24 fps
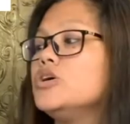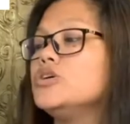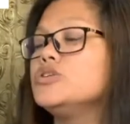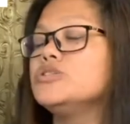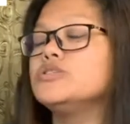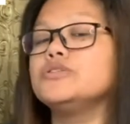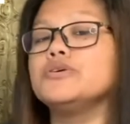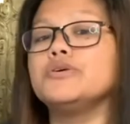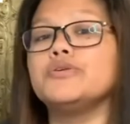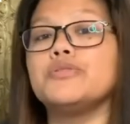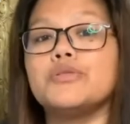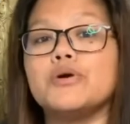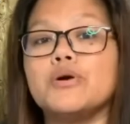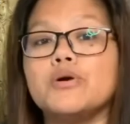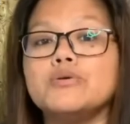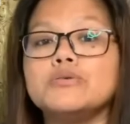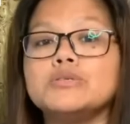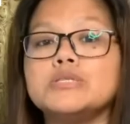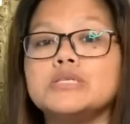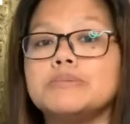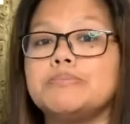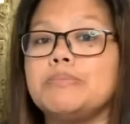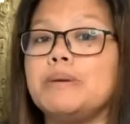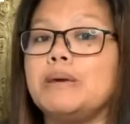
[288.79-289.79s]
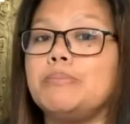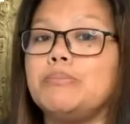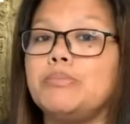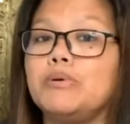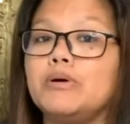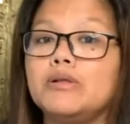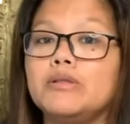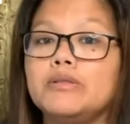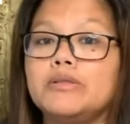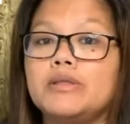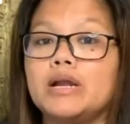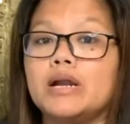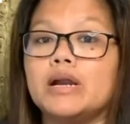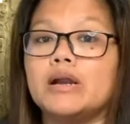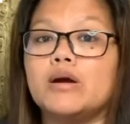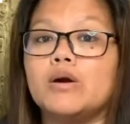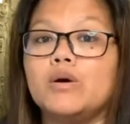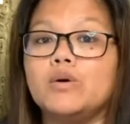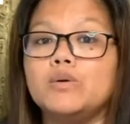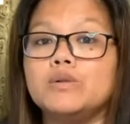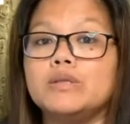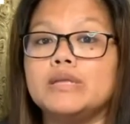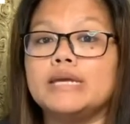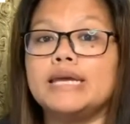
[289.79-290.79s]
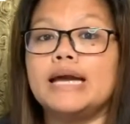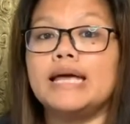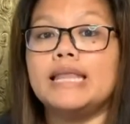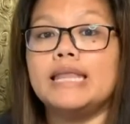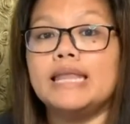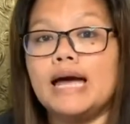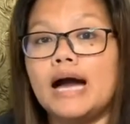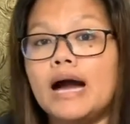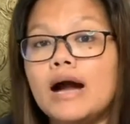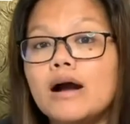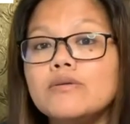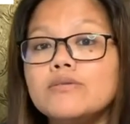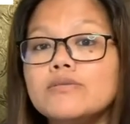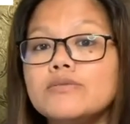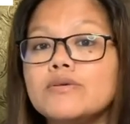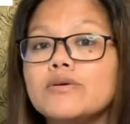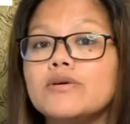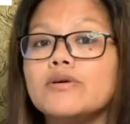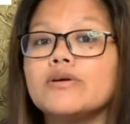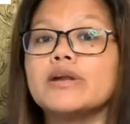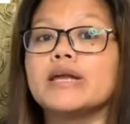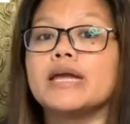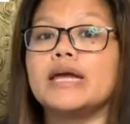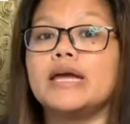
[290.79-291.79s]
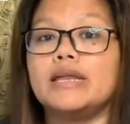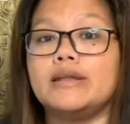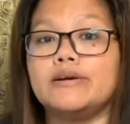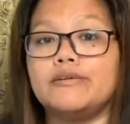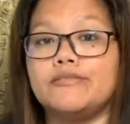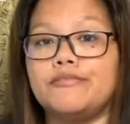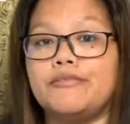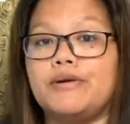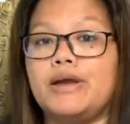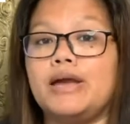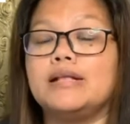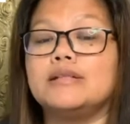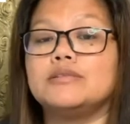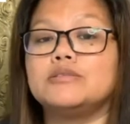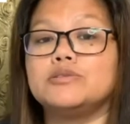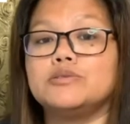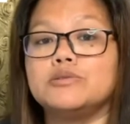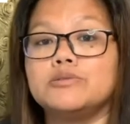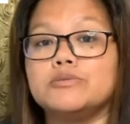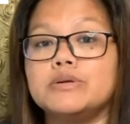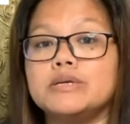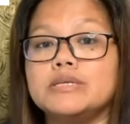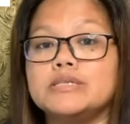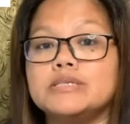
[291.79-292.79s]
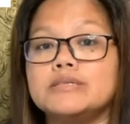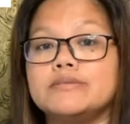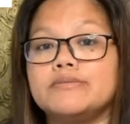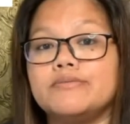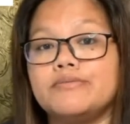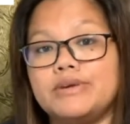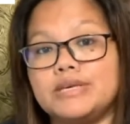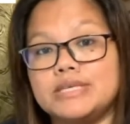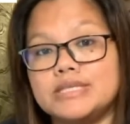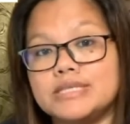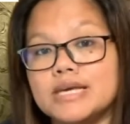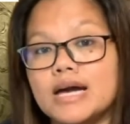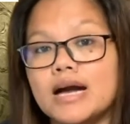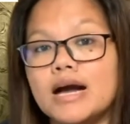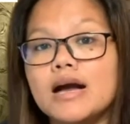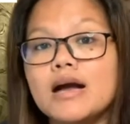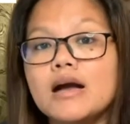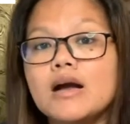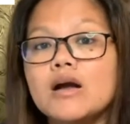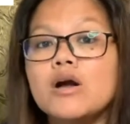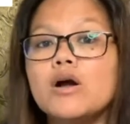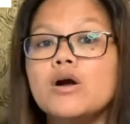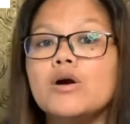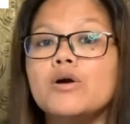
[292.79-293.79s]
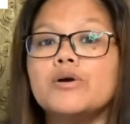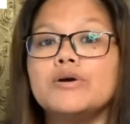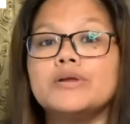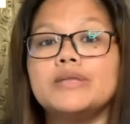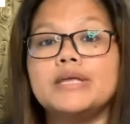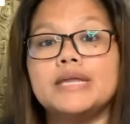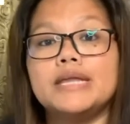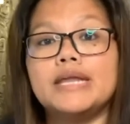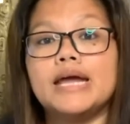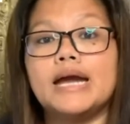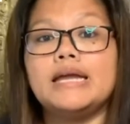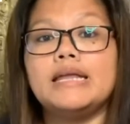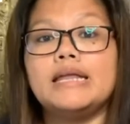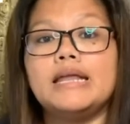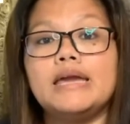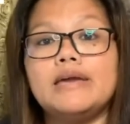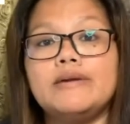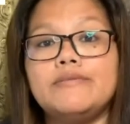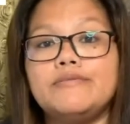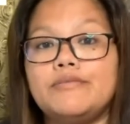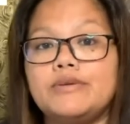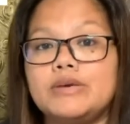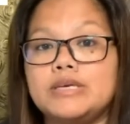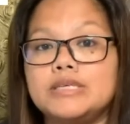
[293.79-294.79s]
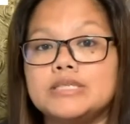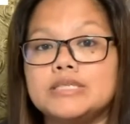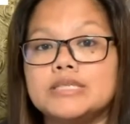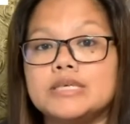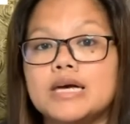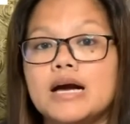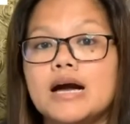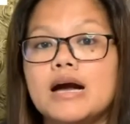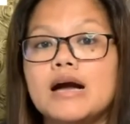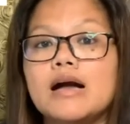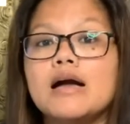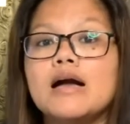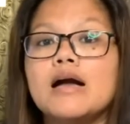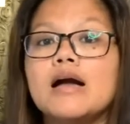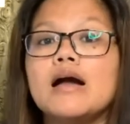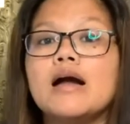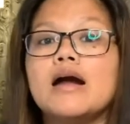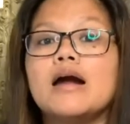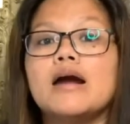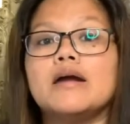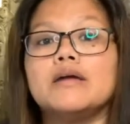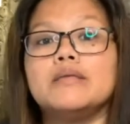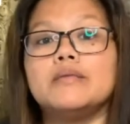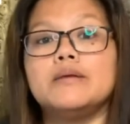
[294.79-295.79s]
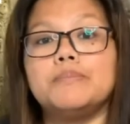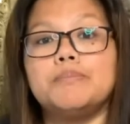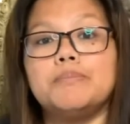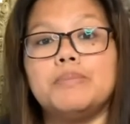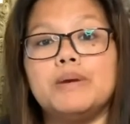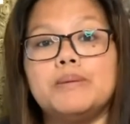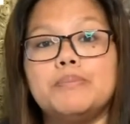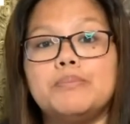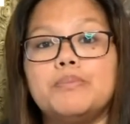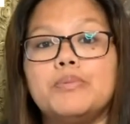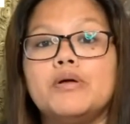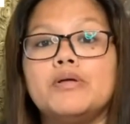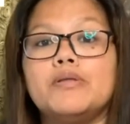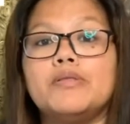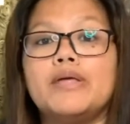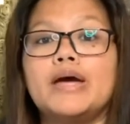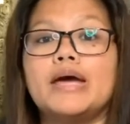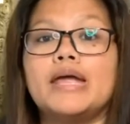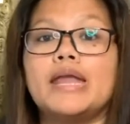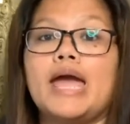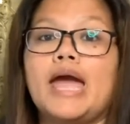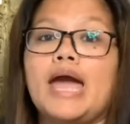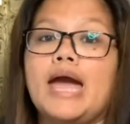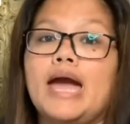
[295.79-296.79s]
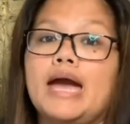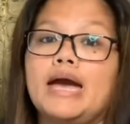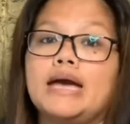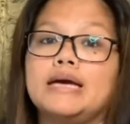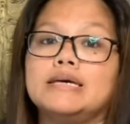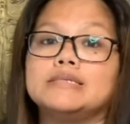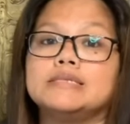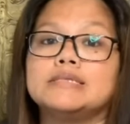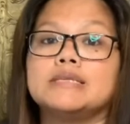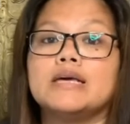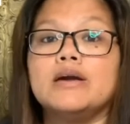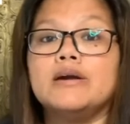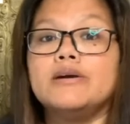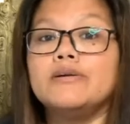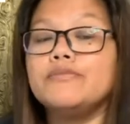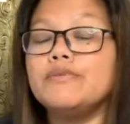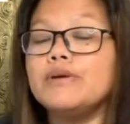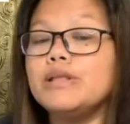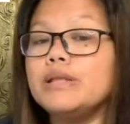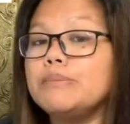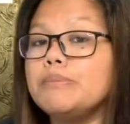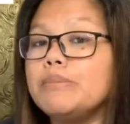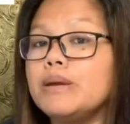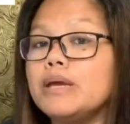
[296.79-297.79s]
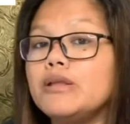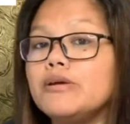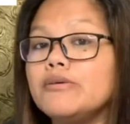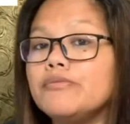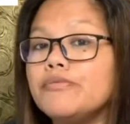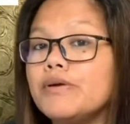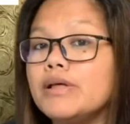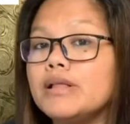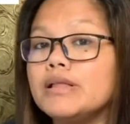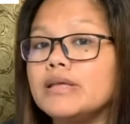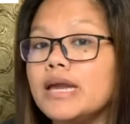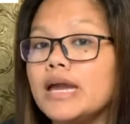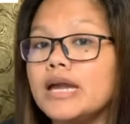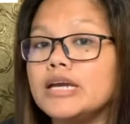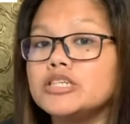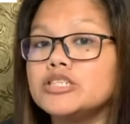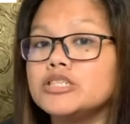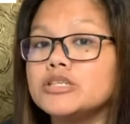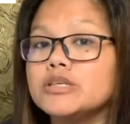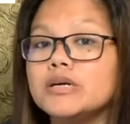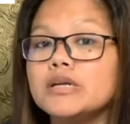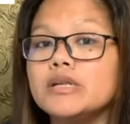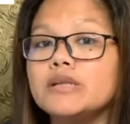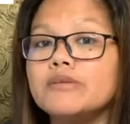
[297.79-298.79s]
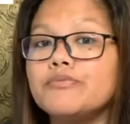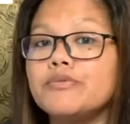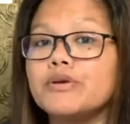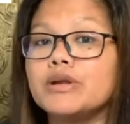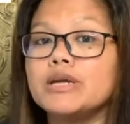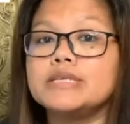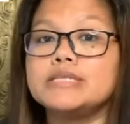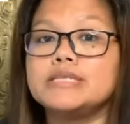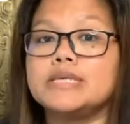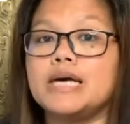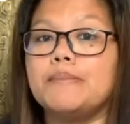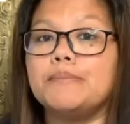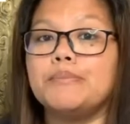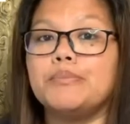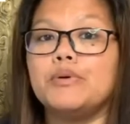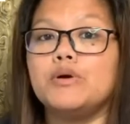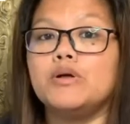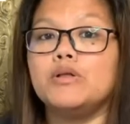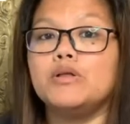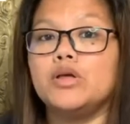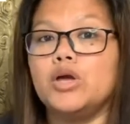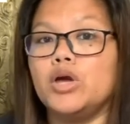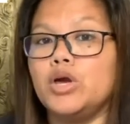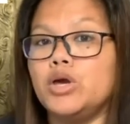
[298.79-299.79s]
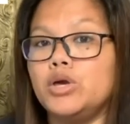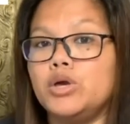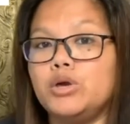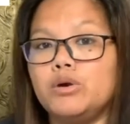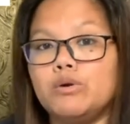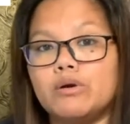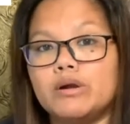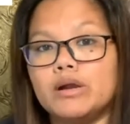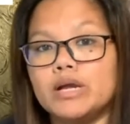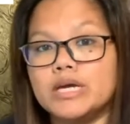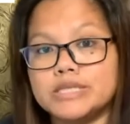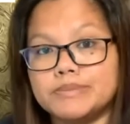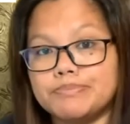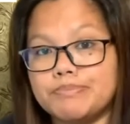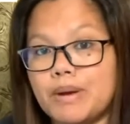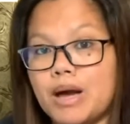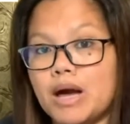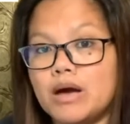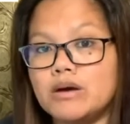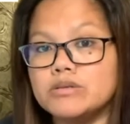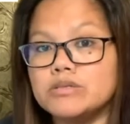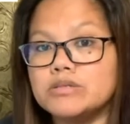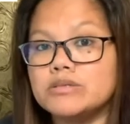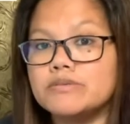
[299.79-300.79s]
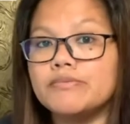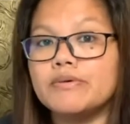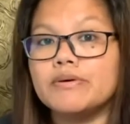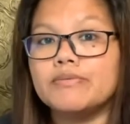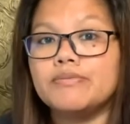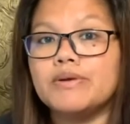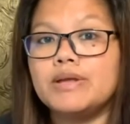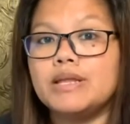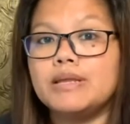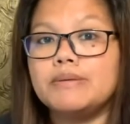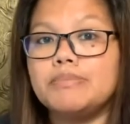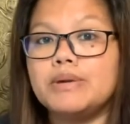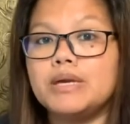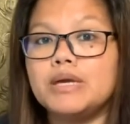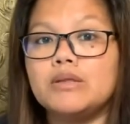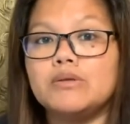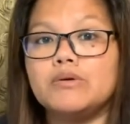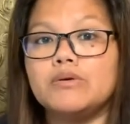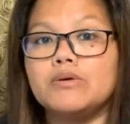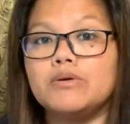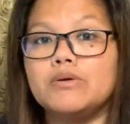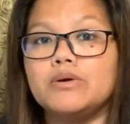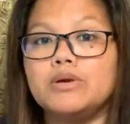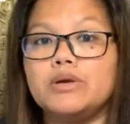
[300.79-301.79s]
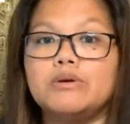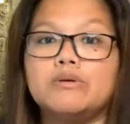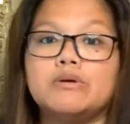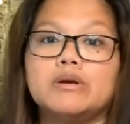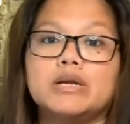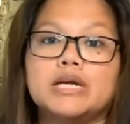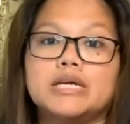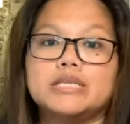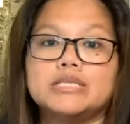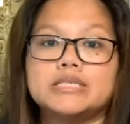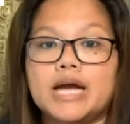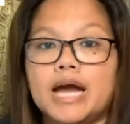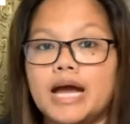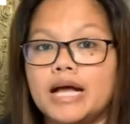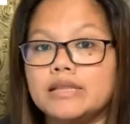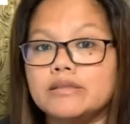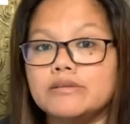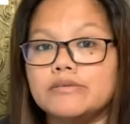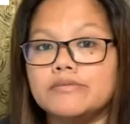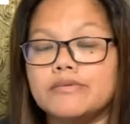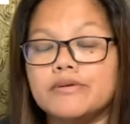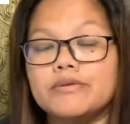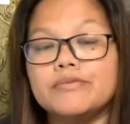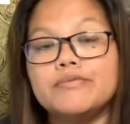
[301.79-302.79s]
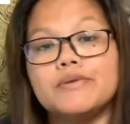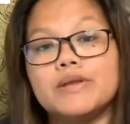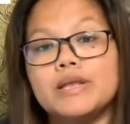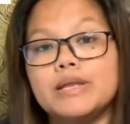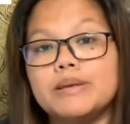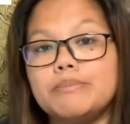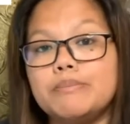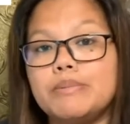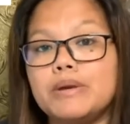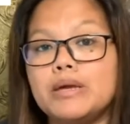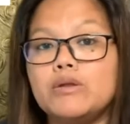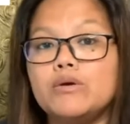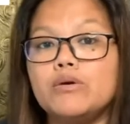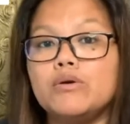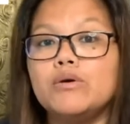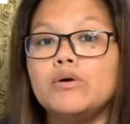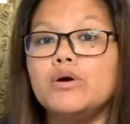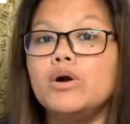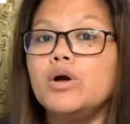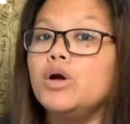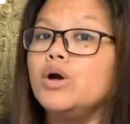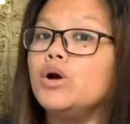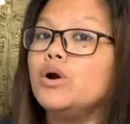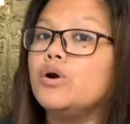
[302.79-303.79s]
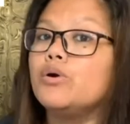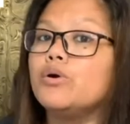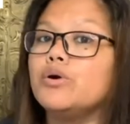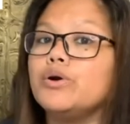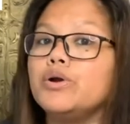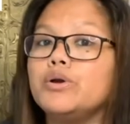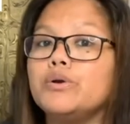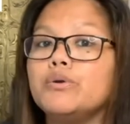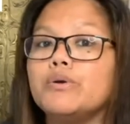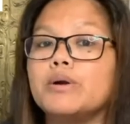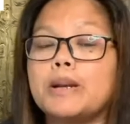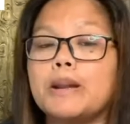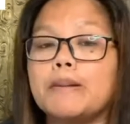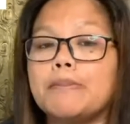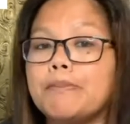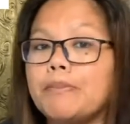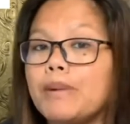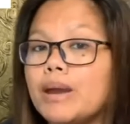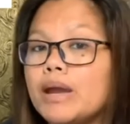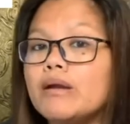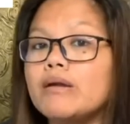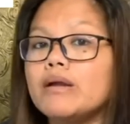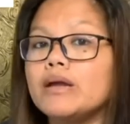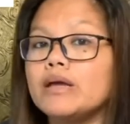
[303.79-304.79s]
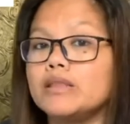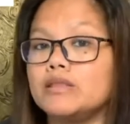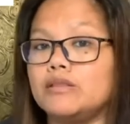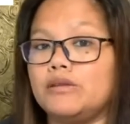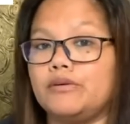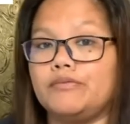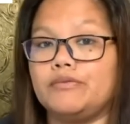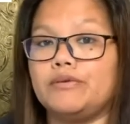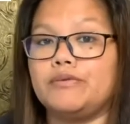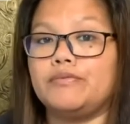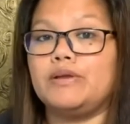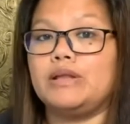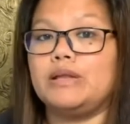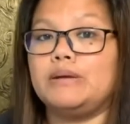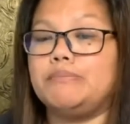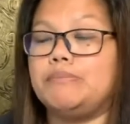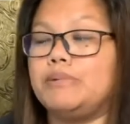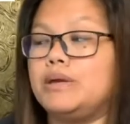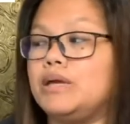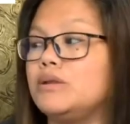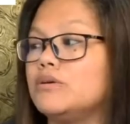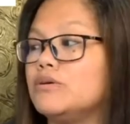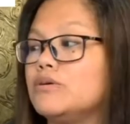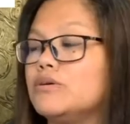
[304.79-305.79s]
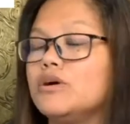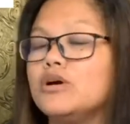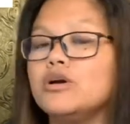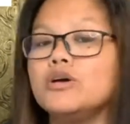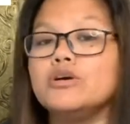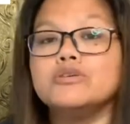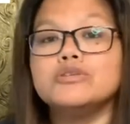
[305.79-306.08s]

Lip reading: So those people that are only allowed or can avail tourist visa or the 9A visa are the people that has Filipino affiliation. For example, you are a spouse of a Filipino, you are child of a Filipino, or you are a parent of a Filipino.